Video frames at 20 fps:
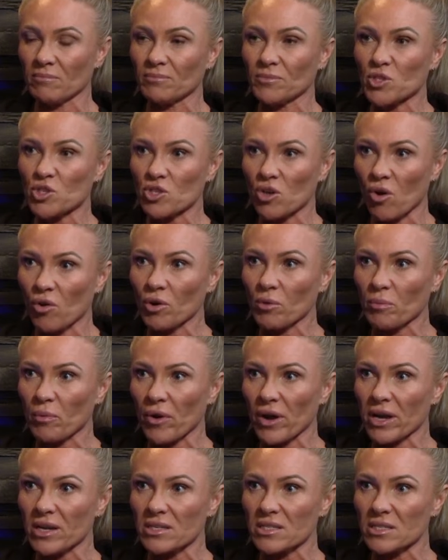shoulder
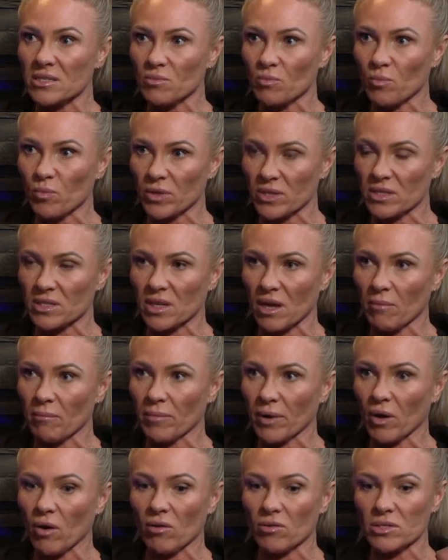press with
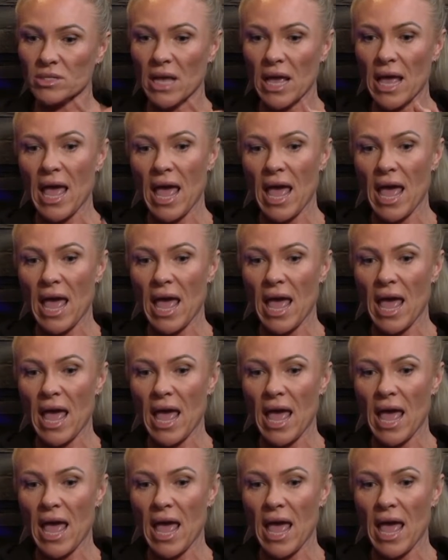dumbbells.